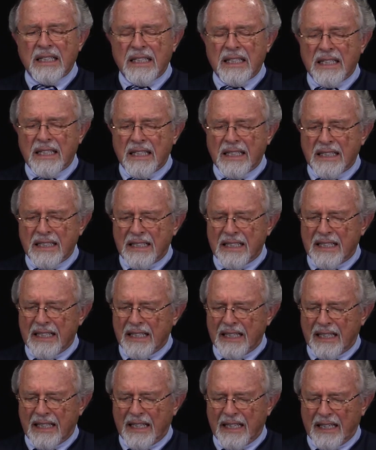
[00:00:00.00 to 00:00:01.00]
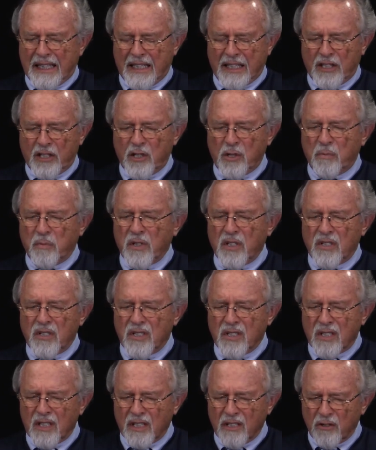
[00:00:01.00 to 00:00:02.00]
not decades, but
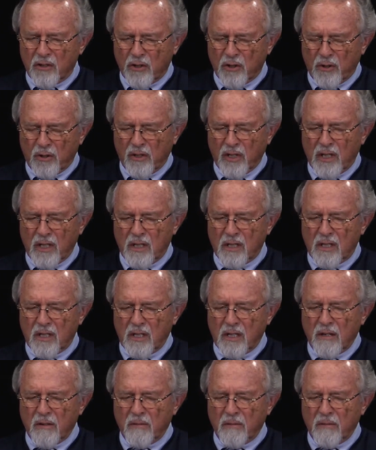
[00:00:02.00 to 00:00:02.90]
centuries,